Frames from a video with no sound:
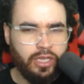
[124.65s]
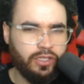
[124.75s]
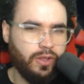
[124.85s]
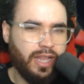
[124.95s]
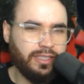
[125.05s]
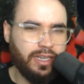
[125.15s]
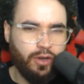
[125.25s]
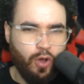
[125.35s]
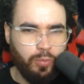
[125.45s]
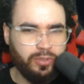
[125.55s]
So that's like an
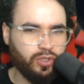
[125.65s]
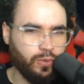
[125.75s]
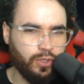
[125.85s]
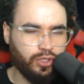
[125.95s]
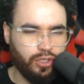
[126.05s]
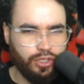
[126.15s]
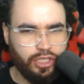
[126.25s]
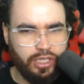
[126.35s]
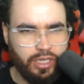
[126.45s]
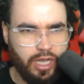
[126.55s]
open source
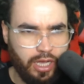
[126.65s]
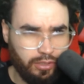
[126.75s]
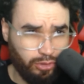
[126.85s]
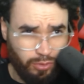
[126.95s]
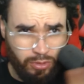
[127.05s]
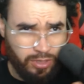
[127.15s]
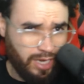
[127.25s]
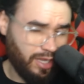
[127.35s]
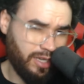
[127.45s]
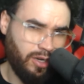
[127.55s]
searching uh, tool, kind
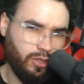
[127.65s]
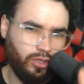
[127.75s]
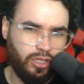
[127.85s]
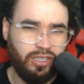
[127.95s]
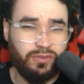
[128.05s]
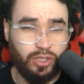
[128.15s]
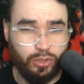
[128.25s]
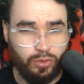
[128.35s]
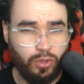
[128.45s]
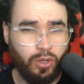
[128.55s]
of like an alternative to
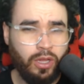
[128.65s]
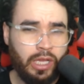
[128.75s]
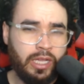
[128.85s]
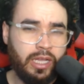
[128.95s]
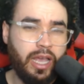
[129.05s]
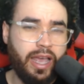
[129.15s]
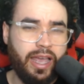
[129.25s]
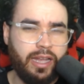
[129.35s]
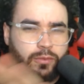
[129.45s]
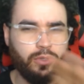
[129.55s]
Google.
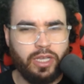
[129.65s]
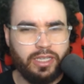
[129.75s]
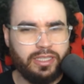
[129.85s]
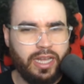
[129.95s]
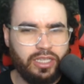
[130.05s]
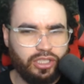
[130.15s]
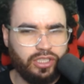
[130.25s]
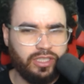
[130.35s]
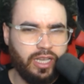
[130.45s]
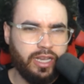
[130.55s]
And we'll get into that in just
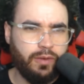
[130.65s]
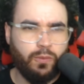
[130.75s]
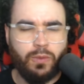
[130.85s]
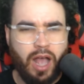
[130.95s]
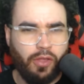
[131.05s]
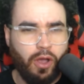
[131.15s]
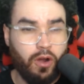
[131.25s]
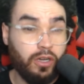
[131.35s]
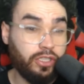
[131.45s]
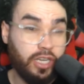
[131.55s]
a second, how the
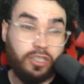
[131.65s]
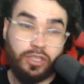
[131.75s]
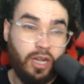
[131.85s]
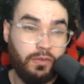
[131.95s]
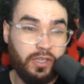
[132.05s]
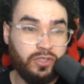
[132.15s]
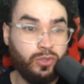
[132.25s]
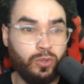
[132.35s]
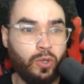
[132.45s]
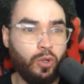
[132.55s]
architecture of this
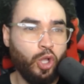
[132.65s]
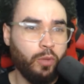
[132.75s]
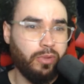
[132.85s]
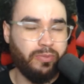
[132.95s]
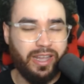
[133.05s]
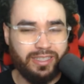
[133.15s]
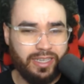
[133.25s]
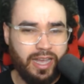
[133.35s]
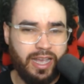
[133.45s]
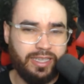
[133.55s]
tool,
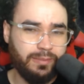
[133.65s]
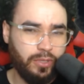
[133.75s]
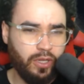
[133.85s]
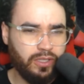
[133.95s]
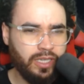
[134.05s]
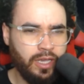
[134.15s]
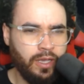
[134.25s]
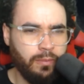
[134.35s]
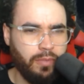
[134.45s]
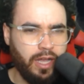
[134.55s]
Perplexica, is built.
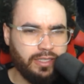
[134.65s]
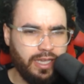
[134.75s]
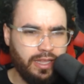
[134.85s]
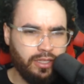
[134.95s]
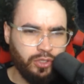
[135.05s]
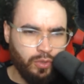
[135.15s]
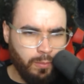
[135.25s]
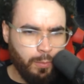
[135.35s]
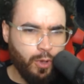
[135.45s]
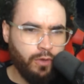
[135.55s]
But uh, then there's
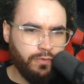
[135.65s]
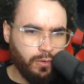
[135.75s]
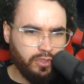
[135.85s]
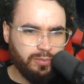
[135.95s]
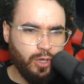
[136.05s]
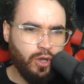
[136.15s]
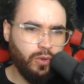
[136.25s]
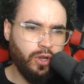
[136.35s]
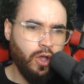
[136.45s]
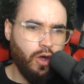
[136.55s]
normal mode, focus
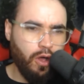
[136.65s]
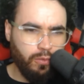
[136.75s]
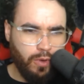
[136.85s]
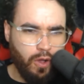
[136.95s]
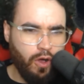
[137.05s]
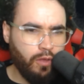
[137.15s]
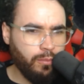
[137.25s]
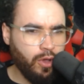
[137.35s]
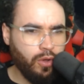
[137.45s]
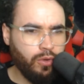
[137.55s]
mode, all, all
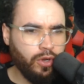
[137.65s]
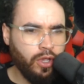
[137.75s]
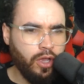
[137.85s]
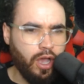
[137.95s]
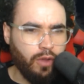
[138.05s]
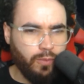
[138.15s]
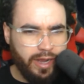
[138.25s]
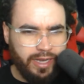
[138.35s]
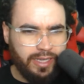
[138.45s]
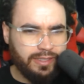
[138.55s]
mode, uh,
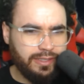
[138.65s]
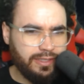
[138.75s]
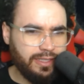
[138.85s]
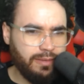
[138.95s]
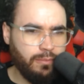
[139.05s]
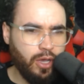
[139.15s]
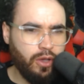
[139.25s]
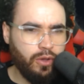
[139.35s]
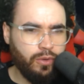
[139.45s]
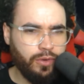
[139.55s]
writing assistant
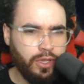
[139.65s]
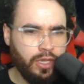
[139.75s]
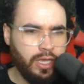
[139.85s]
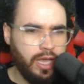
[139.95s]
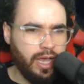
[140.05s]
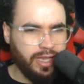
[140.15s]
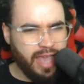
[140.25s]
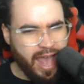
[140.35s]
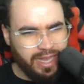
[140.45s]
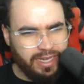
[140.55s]
mode, uh,
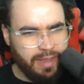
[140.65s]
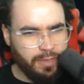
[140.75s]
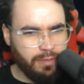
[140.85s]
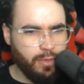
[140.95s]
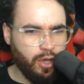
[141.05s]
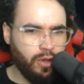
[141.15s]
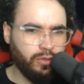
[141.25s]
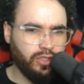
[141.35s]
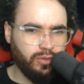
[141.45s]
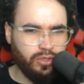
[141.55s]
academic mode,
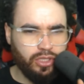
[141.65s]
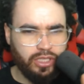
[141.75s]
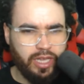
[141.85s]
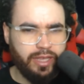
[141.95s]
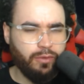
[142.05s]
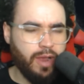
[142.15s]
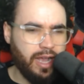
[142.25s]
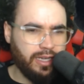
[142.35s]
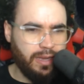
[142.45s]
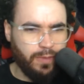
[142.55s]
so searching like through
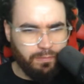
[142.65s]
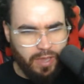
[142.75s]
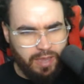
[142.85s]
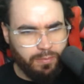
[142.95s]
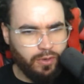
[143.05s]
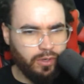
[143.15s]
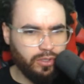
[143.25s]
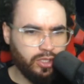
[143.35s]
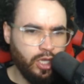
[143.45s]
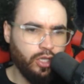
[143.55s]
academic
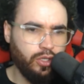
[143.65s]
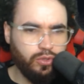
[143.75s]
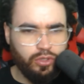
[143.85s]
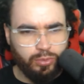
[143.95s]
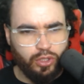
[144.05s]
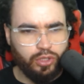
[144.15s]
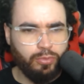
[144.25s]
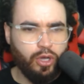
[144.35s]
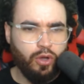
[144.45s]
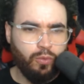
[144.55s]
papers, YouTube search
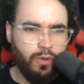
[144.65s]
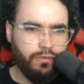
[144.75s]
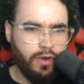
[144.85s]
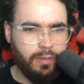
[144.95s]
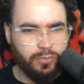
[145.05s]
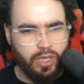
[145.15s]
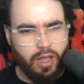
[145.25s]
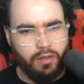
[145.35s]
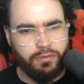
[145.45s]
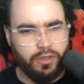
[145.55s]
mode, Wolfram
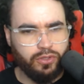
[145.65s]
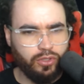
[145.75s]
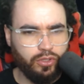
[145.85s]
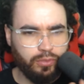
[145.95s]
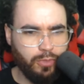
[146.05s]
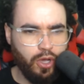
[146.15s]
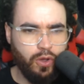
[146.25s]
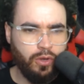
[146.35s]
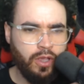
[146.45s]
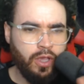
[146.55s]
Alpha search
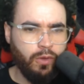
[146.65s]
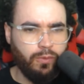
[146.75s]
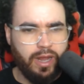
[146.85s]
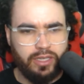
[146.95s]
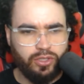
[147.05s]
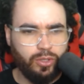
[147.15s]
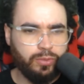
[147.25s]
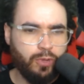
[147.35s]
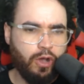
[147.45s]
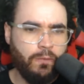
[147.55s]
mode, Reddit search
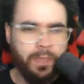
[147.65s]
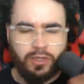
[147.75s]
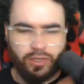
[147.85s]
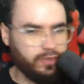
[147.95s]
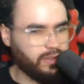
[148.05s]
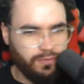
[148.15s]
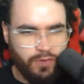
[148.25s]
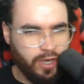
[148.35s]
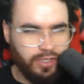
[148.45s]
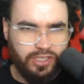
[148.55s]
mode. So it's
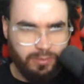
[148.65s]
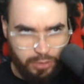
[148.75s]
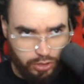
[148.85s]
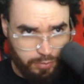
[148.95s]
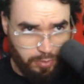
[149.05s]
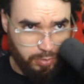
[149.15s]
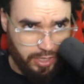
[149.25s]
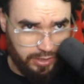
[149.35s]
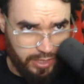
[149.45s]
very similar to Perplexity.